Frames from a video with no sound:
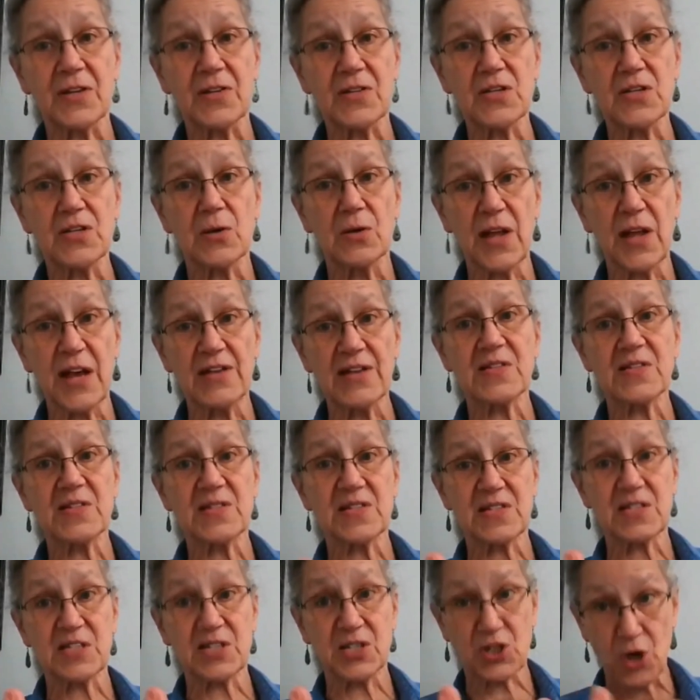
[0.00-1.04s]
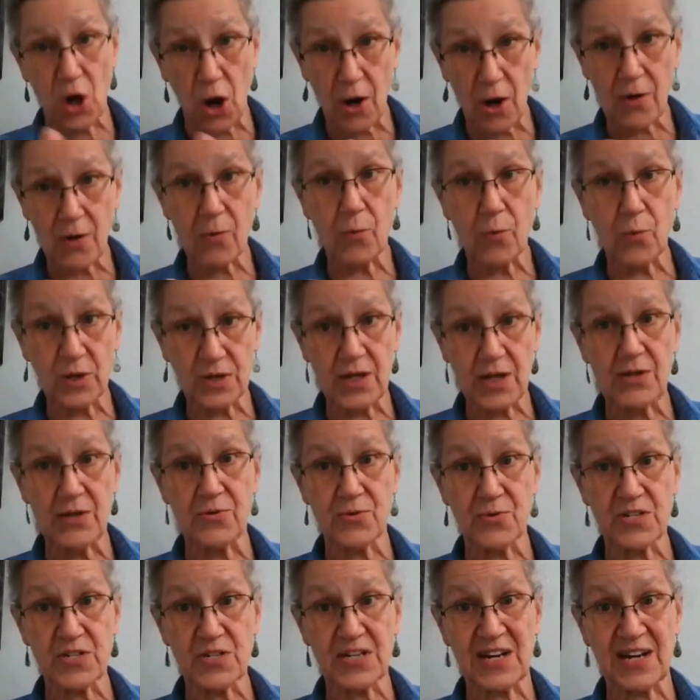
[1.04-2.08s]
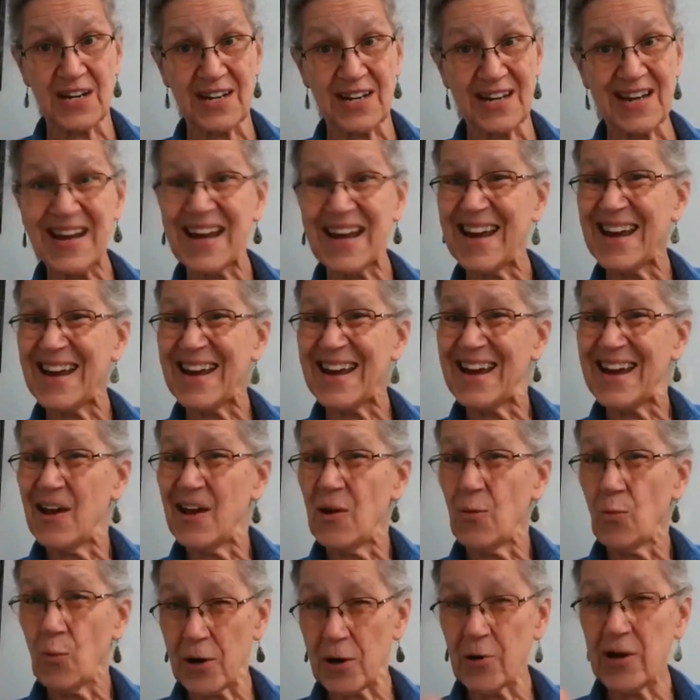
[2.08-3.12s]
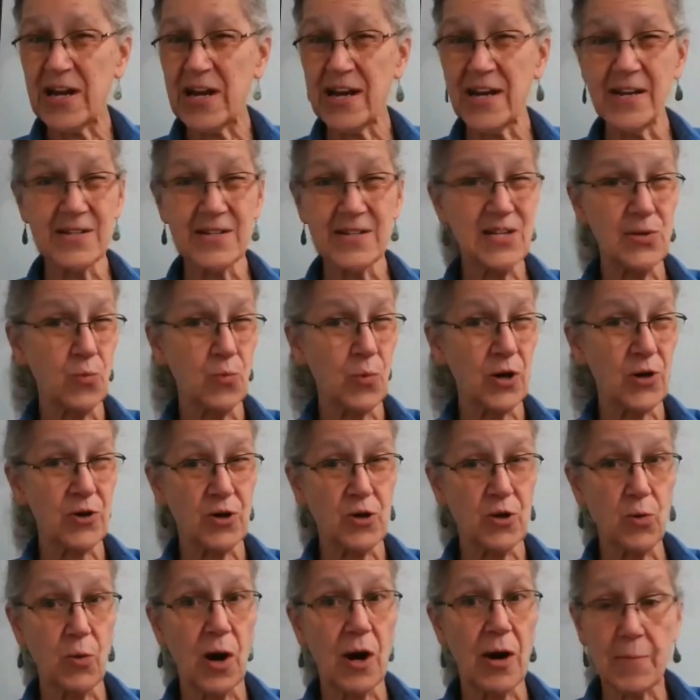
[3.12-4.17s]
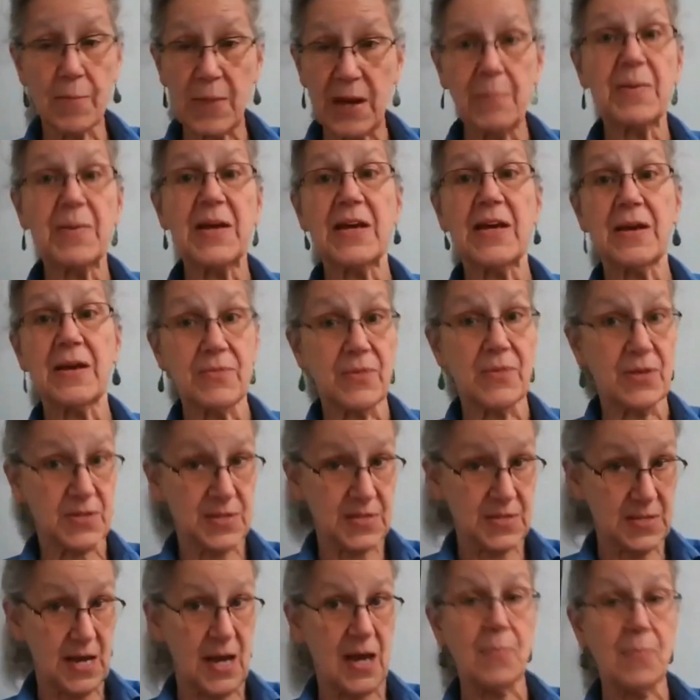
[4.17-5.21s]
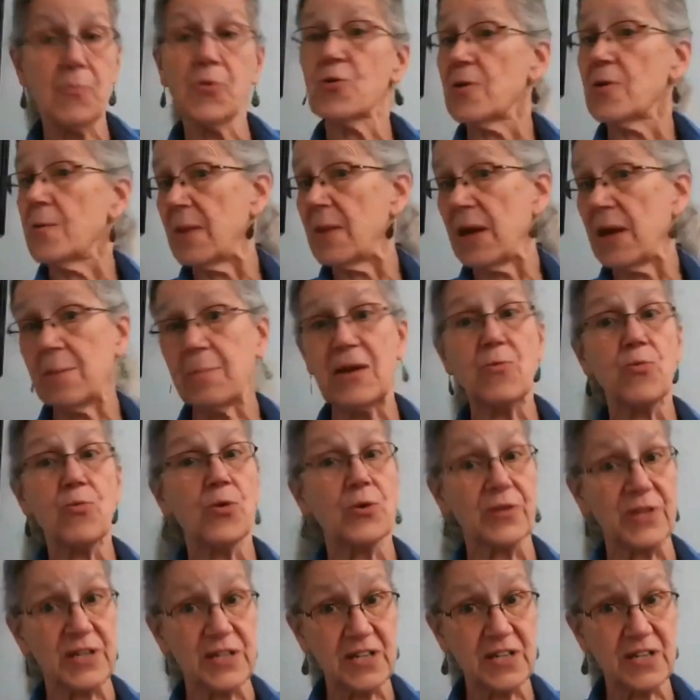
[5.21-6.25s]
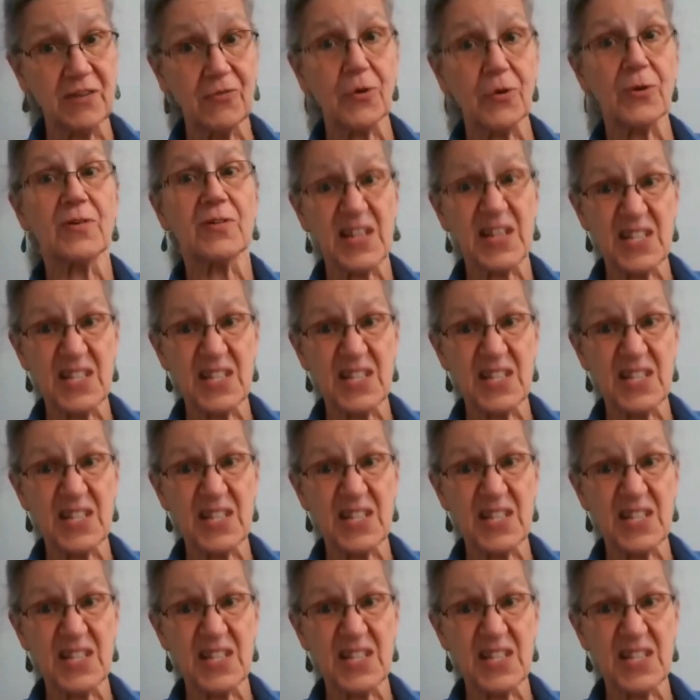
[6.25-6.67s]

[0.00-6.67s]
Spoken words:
So let's start with understanding where he is and where you are may be the same, or it may be really different.